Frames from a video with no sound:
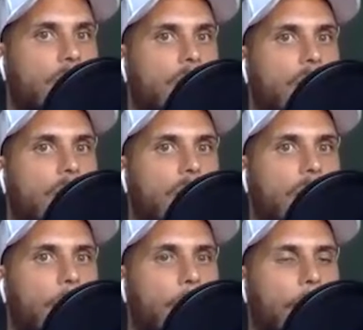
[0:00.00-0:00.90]
not
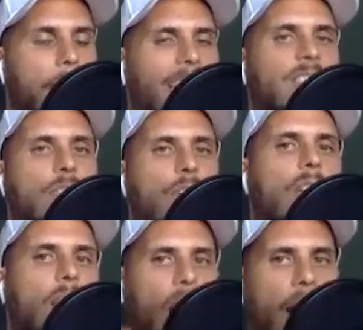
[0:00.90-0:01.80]

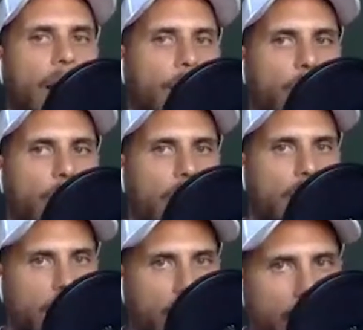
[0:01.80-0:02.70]
in line with
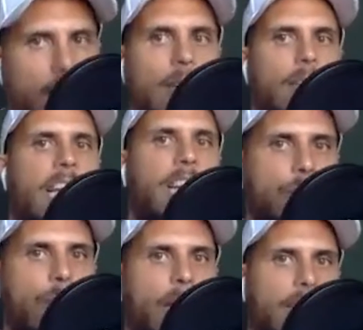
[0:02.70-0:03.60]
its
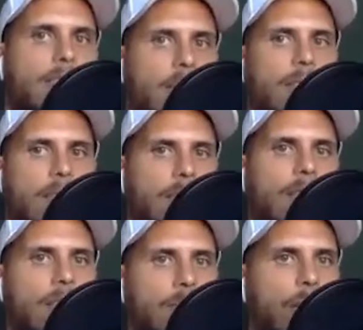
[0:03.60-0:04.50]
natural essence.
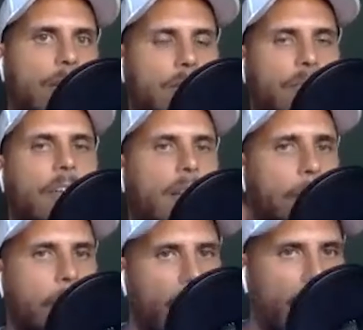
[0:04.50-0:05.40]
It's a
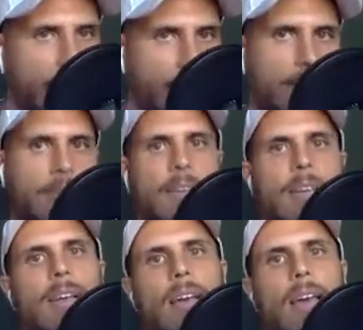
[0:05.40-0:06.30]
fucking mask.
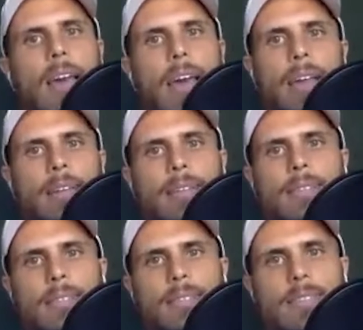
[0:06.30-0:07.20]
And
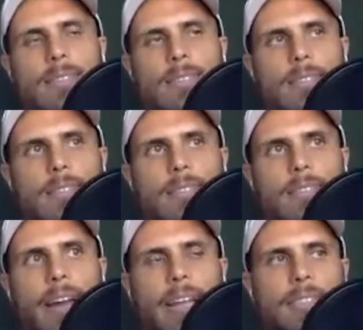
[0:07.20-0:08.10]

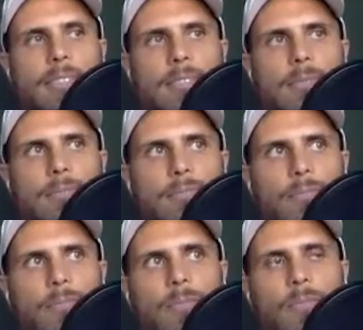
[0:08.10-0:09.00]
I guess,
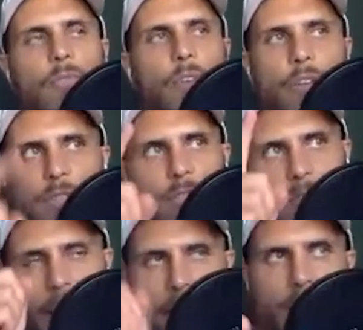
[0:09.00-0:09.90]
first,
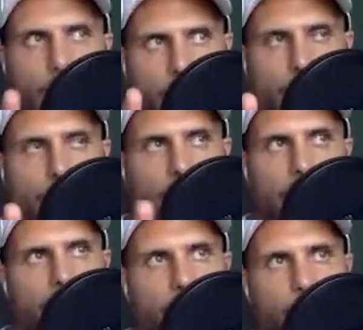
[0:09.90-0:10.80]
do you have any thoughts on
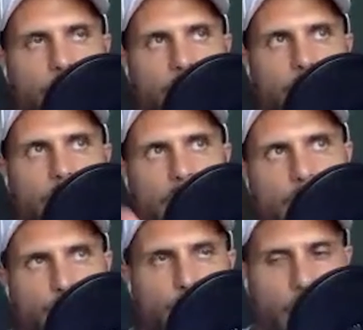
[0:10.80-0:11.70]
that? And then I want to go to the
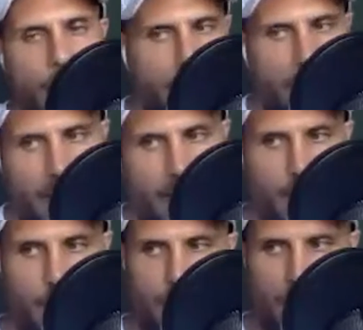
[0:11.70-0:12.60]
triggering part,
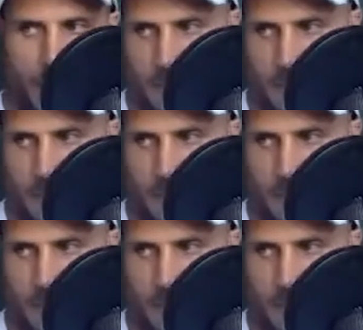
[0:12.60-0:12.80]
which is about